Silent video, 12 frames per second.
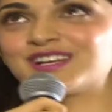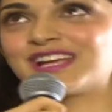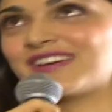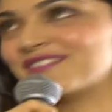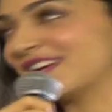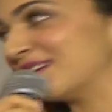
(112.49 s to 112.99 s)

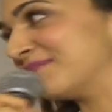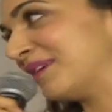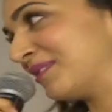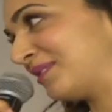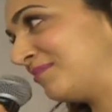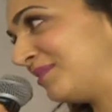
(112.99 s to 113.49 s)
raving
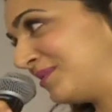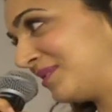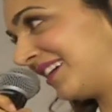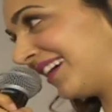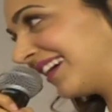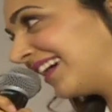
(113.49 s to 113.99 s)
about the
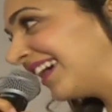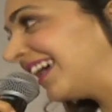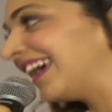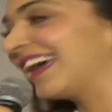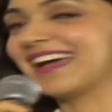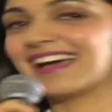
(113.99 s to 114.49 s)
music
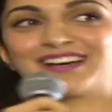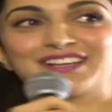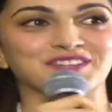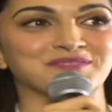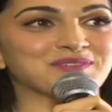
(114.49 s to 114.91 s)
the